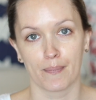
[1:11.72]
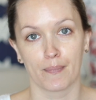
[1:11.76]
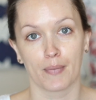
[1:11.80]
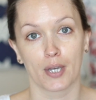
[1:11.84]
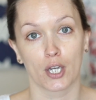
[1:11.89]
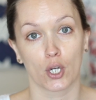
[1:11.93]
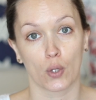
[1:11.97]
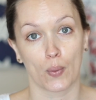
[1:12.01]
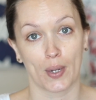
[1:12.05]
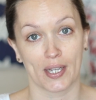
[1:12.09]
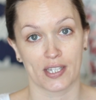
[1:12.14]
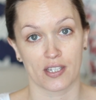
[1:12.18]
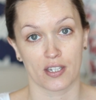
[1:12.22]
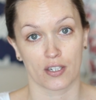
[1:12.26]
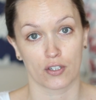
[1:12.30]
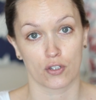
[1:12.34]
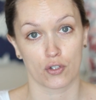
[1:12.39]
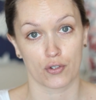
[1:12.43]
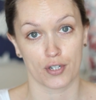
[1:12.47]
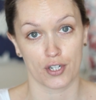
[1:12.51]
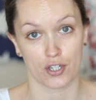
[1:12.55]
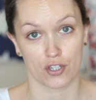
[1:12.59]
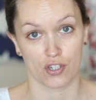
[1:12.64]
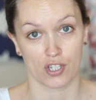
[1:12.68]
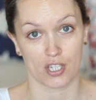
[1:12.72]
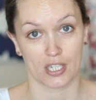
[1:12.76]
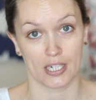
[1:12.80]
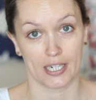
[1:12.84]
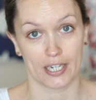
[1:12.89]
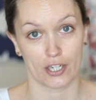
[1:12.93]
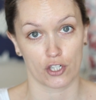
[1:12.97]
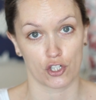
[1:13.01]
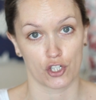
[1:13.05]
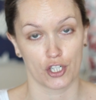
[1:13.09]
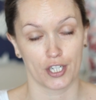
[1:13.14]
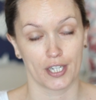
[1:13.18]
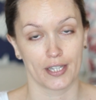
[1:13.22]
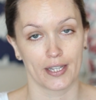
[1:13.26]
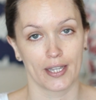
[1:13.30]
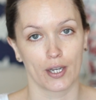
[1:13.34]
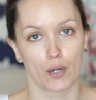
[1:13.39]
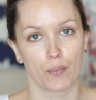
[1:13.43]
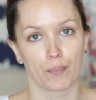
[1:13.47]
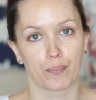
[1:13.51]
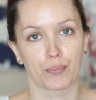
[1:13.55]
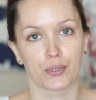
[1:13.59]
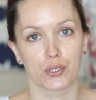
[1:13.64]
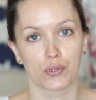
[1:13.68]
Aquatic Treasures collection, and
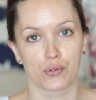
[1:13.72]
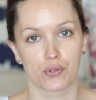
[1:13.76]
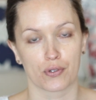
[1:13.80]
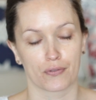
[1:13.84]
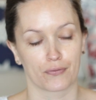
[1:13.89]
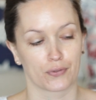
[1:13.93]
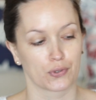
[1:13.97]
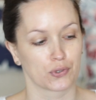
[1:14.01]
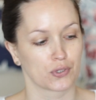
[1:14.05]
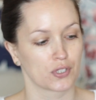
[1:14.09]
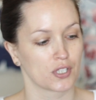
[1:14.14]
they're beautiful.